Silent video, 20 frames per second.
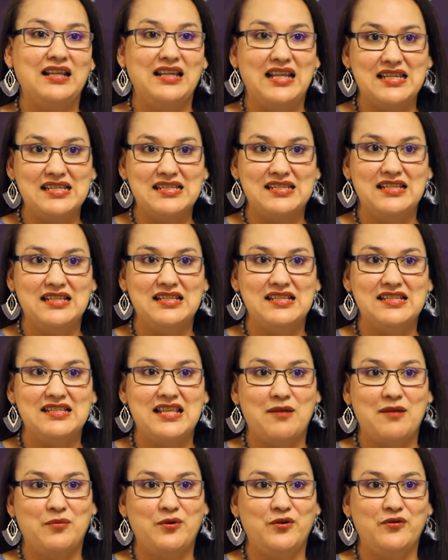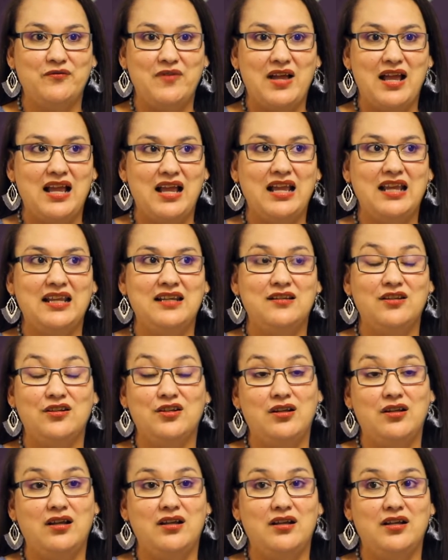lessons that provide
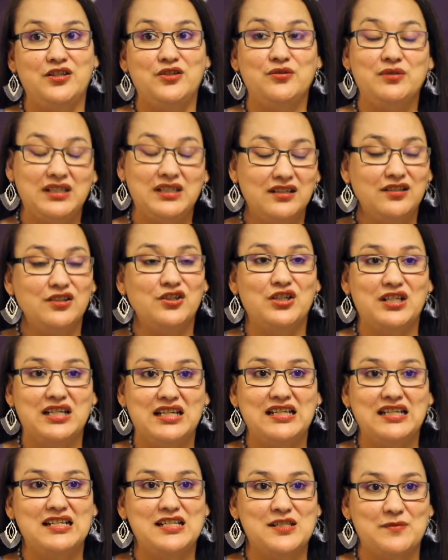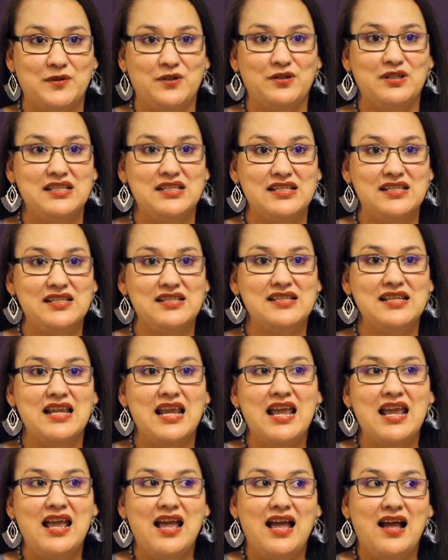uh, unique learning experiences
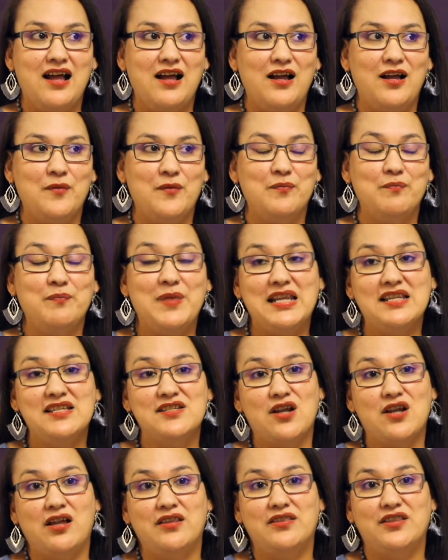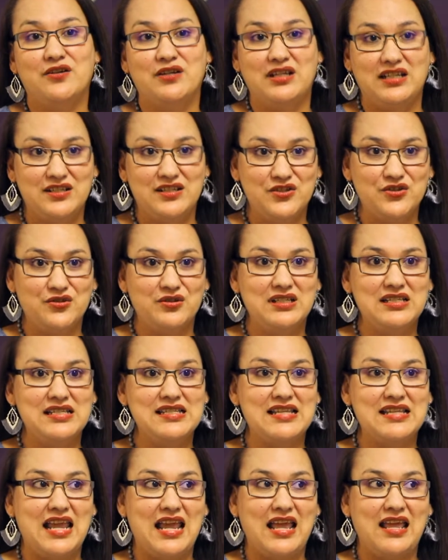um, based on their
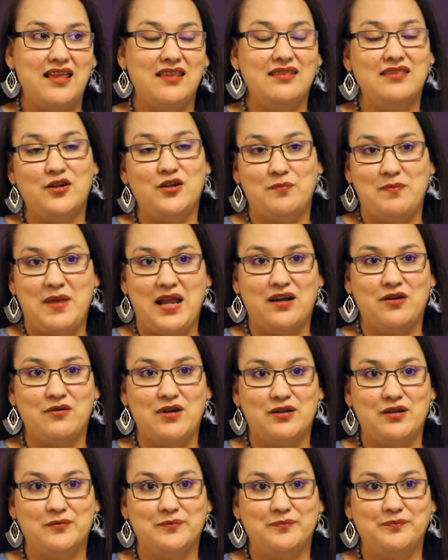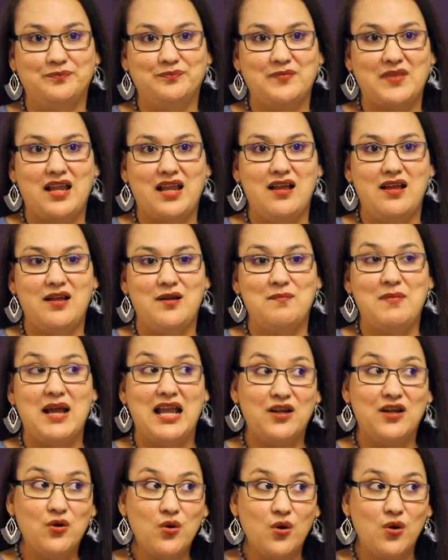interests and their background. Uh,
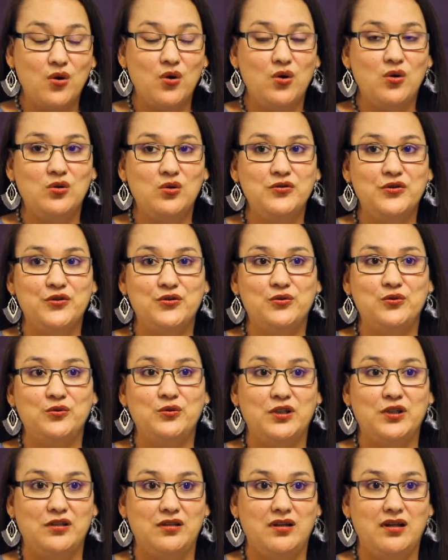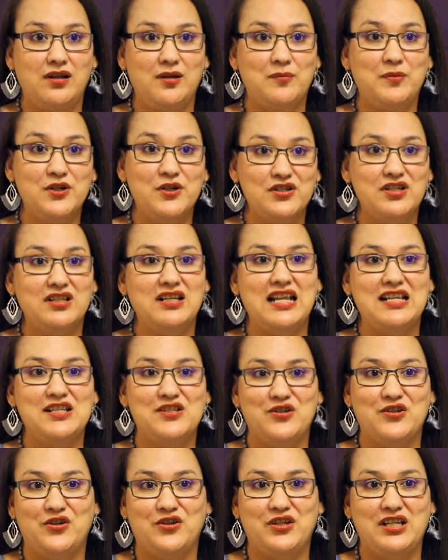my goal through uh,
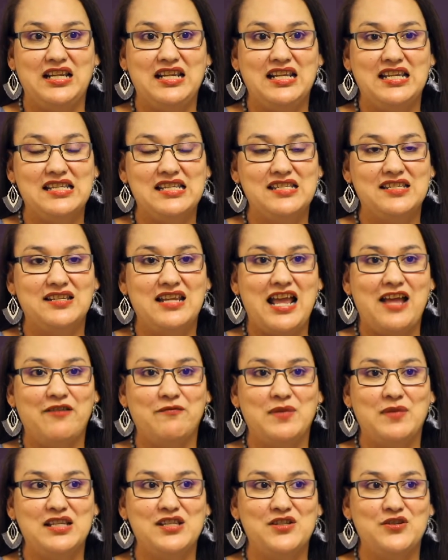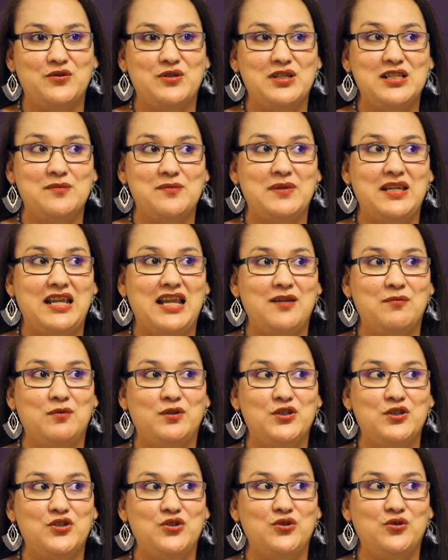personalized learning is to have my students be
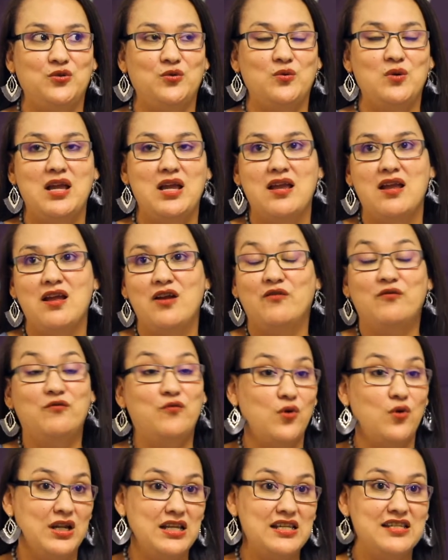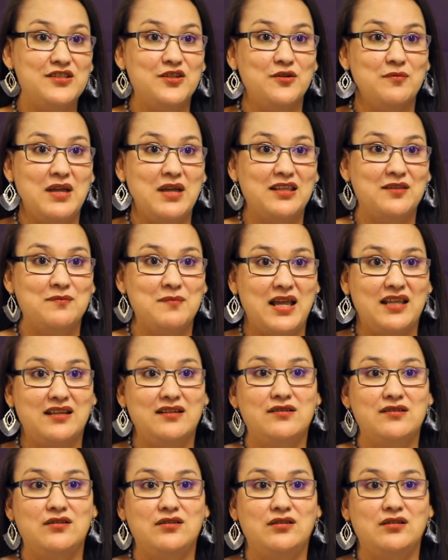able to voice their
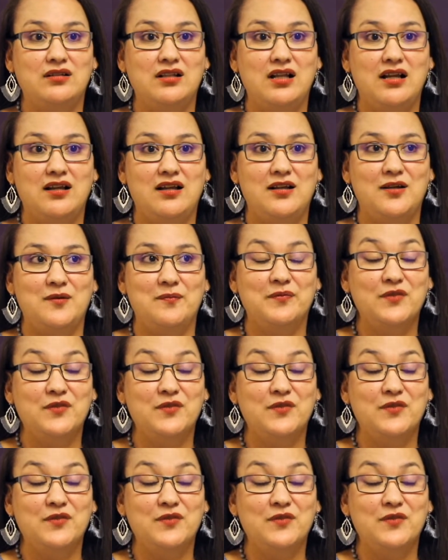mathematical um,